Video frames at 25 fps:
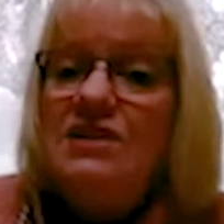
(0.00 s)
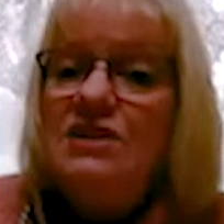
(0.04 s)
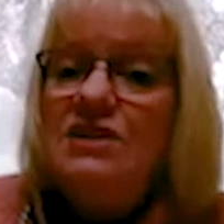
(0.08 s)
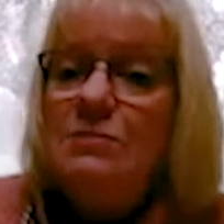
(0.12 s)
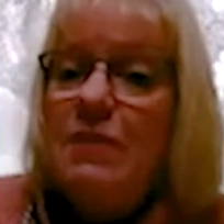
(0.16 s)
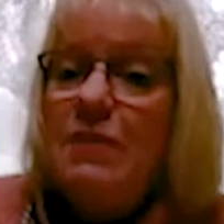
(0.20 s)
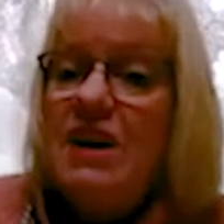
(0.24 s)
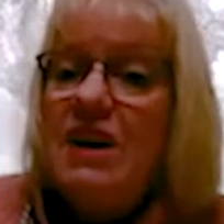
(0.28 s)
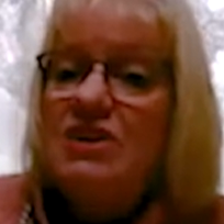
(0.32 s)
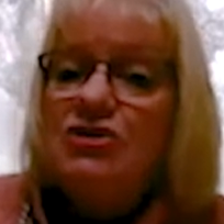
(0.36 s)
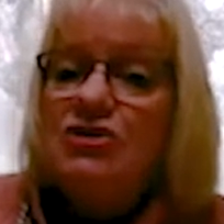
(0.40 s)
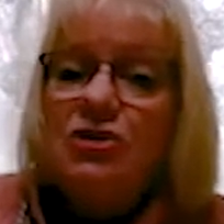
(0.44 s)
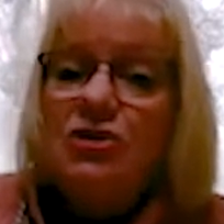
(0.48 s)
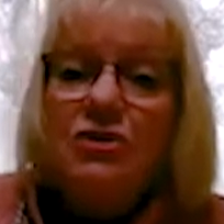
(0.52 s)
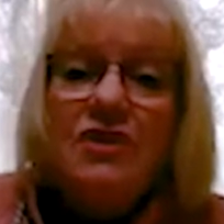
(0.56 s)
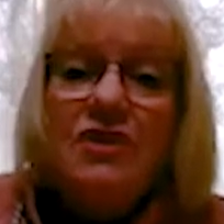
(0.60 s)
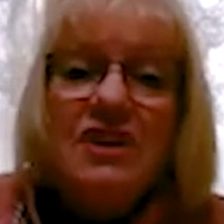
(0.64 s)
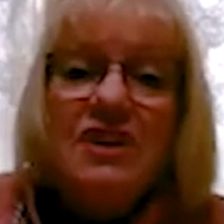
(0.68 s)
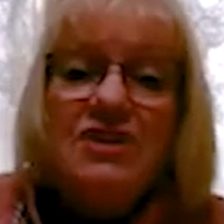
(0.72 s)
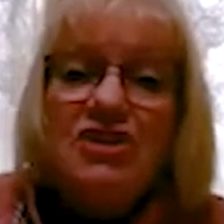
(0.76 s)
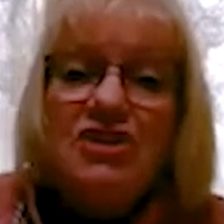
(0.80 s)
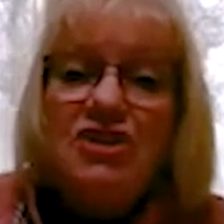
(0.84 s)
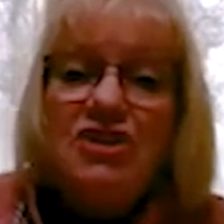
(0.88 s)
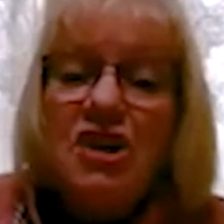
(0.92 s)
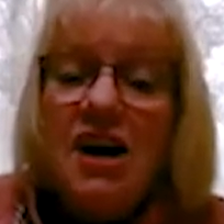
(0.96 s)
to make sure
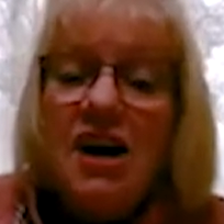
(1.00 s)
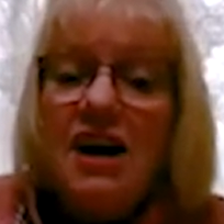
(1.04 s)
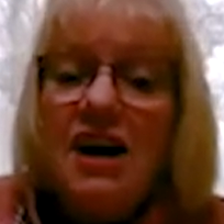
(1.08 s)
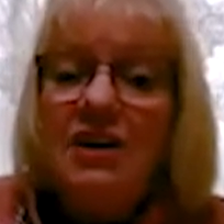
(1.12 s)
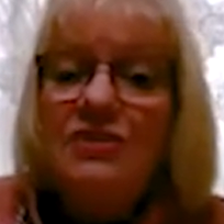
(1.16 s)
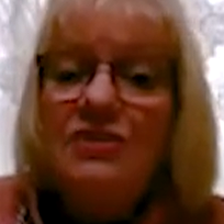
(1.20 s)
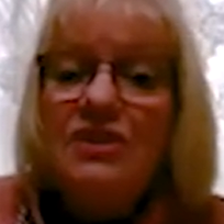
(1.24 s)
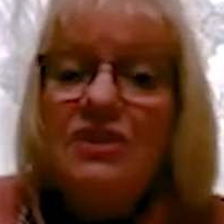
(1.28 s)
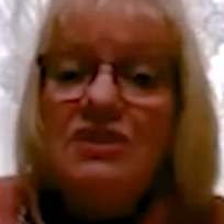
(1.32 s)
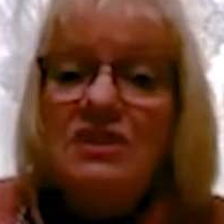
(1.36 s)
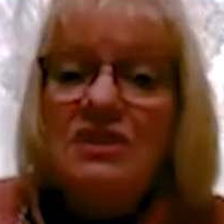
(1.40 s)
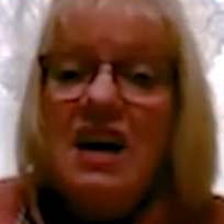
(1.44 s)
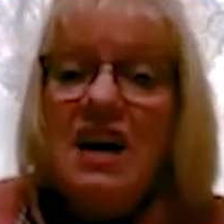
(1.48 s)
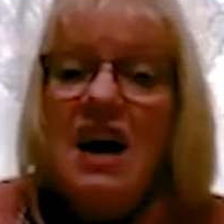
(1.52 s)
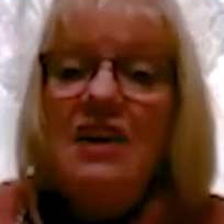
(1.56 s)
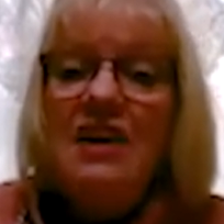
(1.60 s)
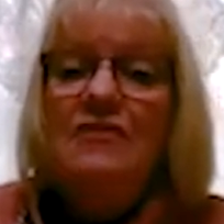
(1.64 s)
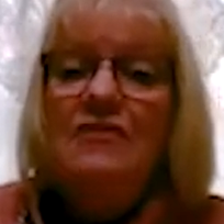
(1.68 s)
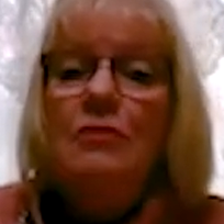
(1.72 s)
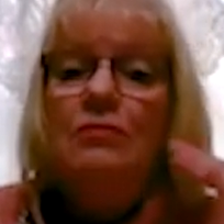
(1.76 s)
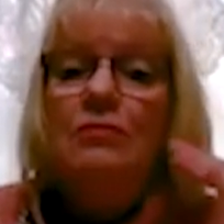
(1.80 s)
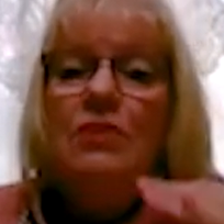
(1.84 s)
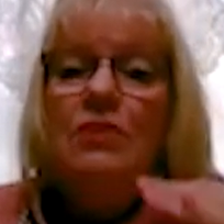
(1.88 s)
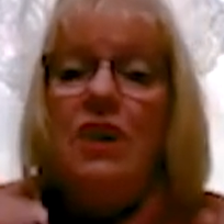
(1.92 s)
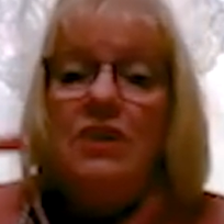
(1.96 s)
that the child doesn't have
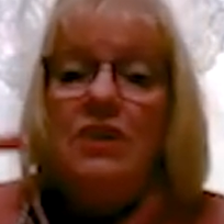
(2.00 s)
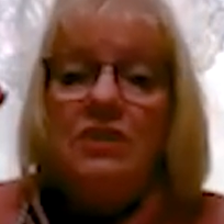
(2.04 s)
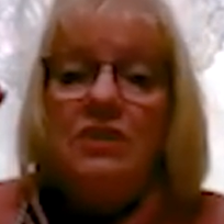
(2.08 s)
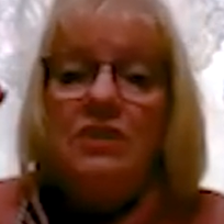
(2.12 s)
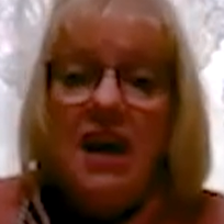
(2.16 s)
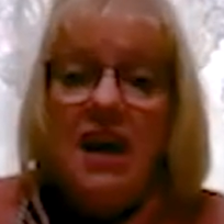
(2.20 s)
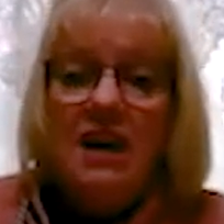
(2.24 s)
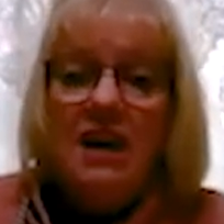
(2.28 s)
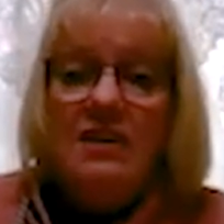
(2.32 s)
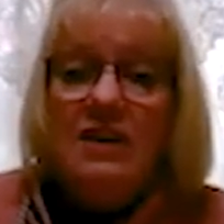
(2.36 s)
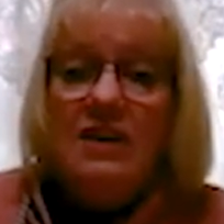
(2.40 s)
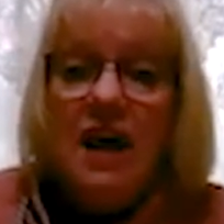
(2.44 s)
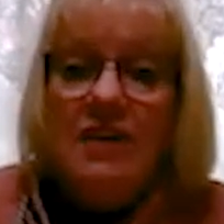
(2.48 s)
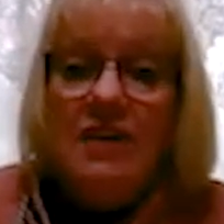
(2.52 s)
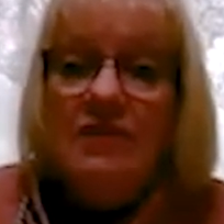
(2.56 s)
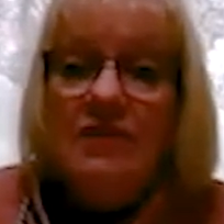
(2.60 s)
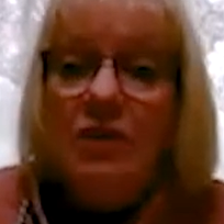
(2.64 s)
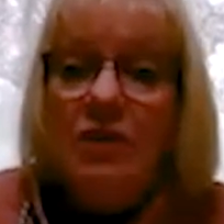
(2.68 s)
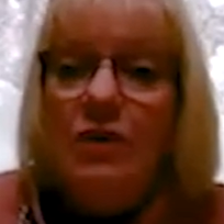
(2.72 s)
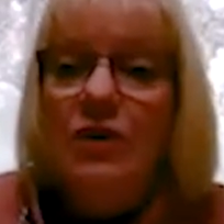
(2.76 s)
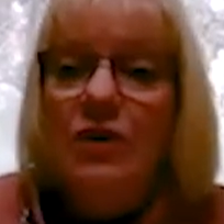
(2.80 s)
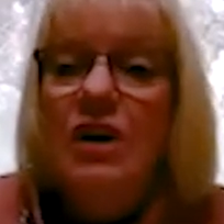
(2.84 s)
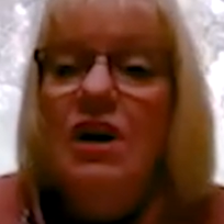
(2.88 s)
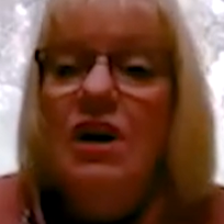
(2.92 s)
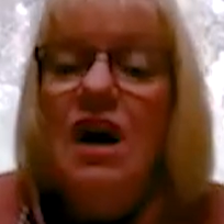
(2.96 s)
a blood lead
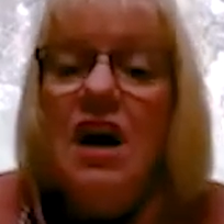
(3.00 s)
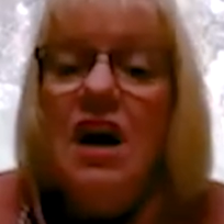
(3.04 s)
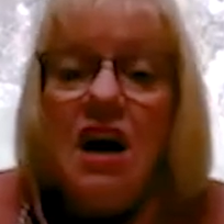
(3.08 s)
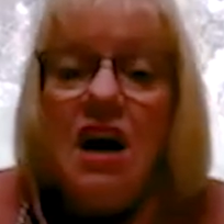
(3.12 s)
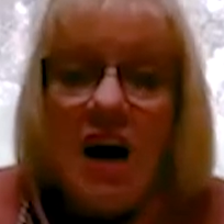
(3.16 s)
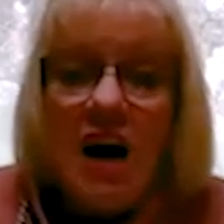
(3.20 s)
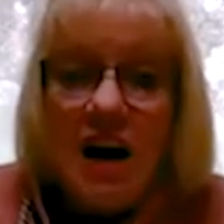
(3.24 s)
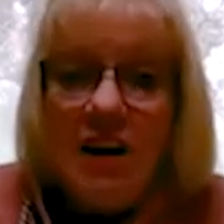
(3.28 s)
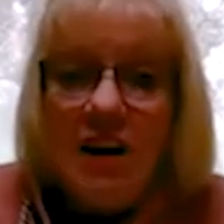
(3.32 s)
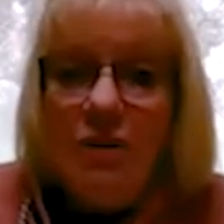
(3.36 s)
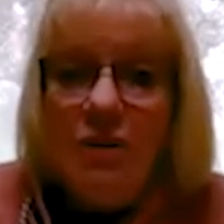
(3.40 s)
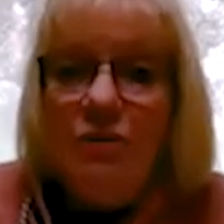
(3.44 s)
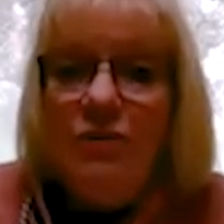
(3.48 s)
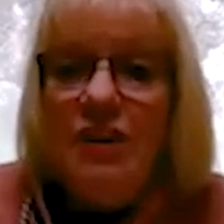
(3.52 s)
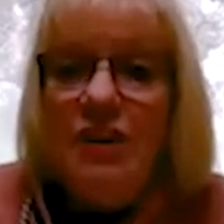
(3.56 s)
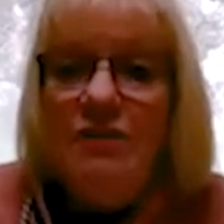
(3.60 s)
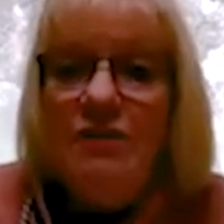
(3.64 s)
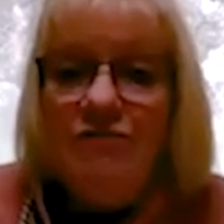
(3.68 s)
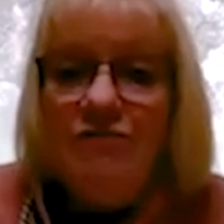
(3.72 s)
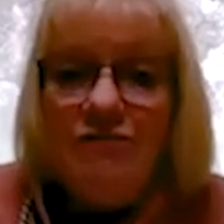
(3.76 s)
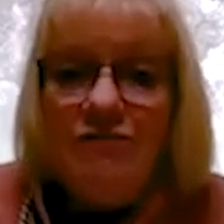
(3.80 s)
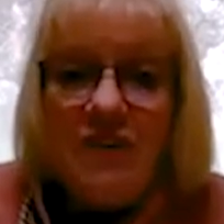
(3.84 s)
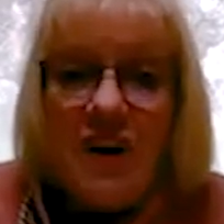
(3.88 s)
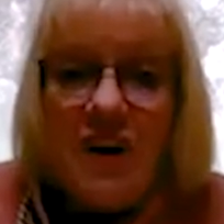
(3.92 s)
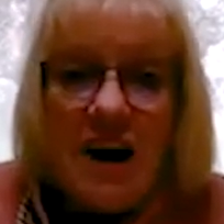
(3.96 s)
level higher than
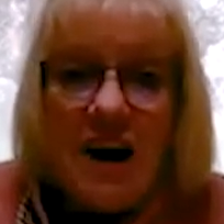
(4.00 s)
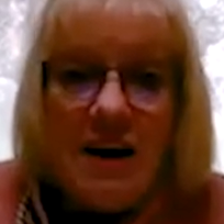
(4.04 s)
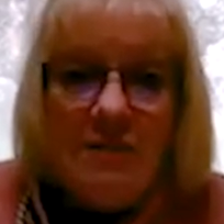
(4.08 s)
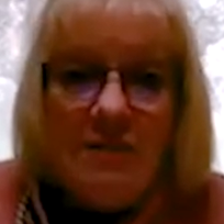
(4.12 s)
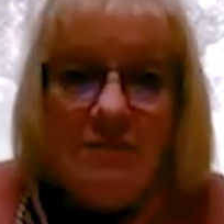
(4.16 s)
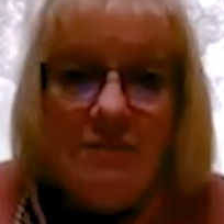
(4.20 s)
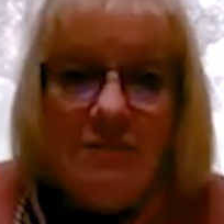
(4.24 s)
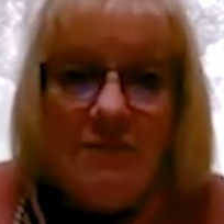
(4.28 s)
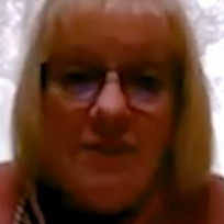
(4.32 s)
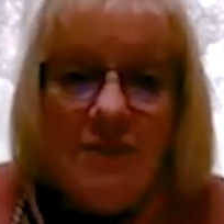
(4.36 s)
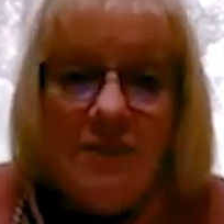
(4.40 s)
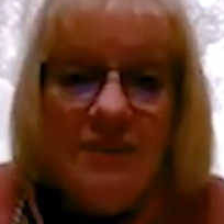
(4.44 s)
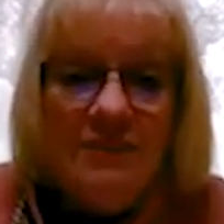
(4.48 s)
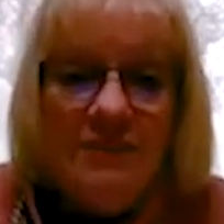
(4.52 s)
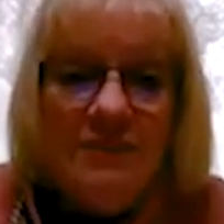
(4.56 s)
5.